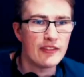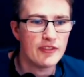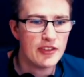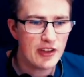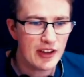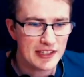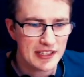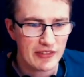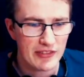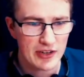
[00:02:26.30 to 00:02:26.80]
you
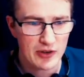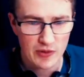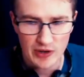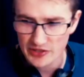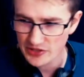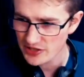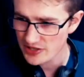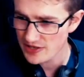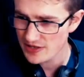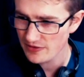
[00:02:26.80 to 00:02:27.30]
guys have any
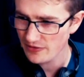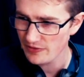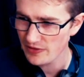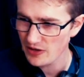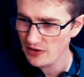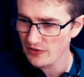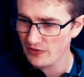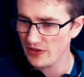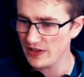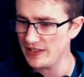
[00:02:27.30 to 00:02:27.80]
questions, feel
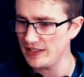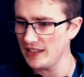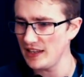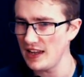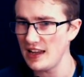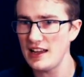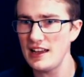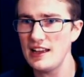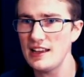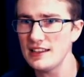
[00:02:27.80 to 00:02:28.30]
free to
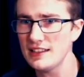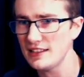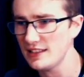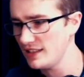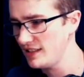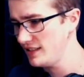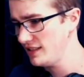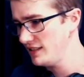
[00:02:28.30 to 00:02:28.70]
ask.